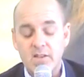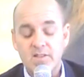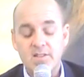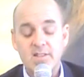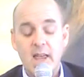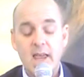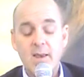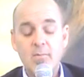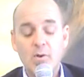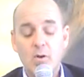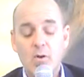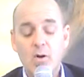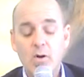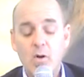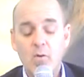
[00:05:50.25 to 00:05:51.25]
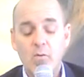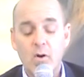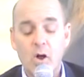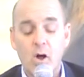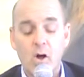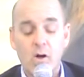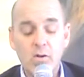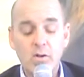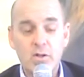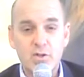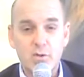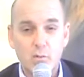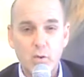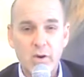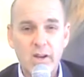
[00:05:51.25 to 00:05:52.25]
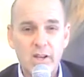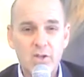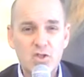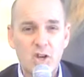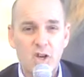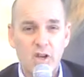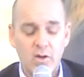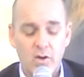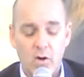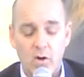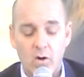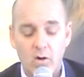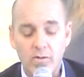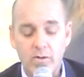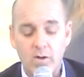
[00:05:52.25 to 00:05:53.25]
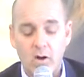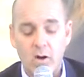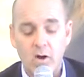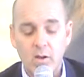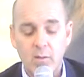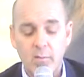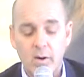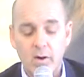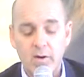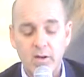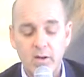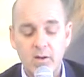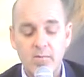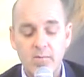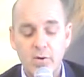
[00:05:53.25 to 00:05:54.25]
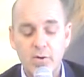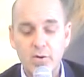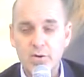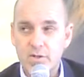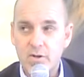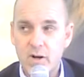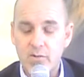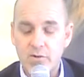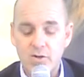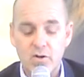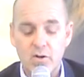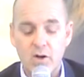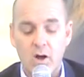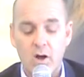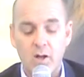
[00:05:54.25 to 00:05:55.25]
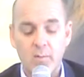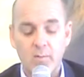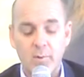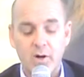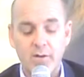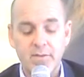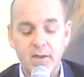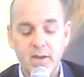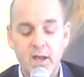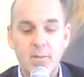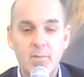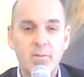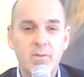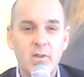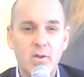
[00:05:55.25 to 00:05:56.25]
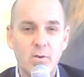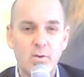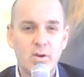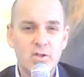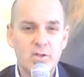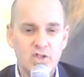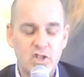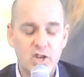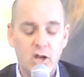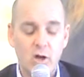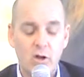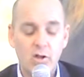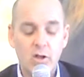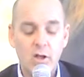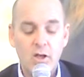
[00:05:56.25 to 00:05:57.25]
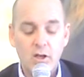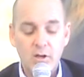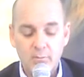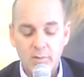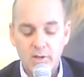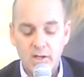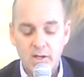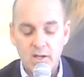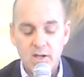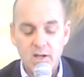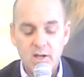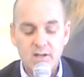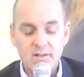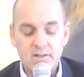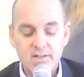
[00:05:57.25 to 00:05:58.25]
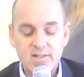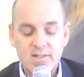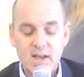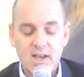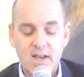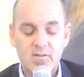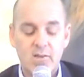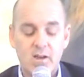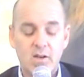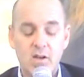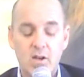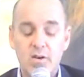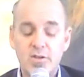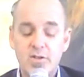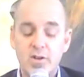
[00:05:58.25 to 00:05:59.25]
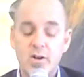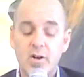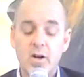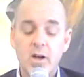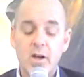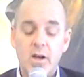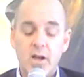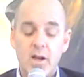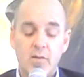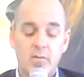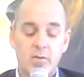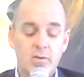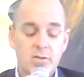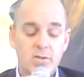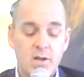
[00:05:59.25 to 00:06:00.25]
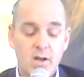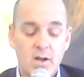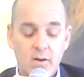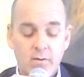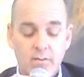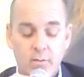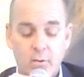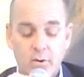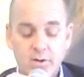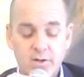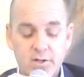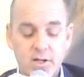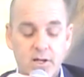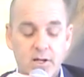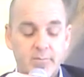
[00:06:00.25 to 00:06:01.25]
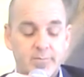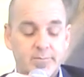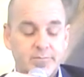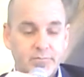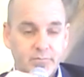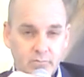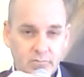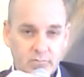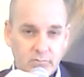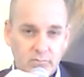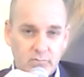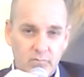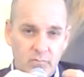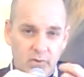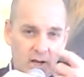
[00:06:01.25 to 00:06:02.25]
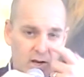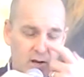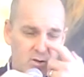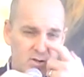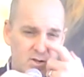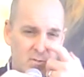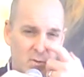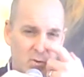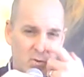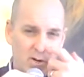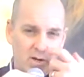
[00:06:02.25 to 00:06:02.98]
and the same Lord over all is rich unto all that call upon him, for whosoever shall call upon the name of the Lord shall be saved. Now, notice here in verse 14. Now, here's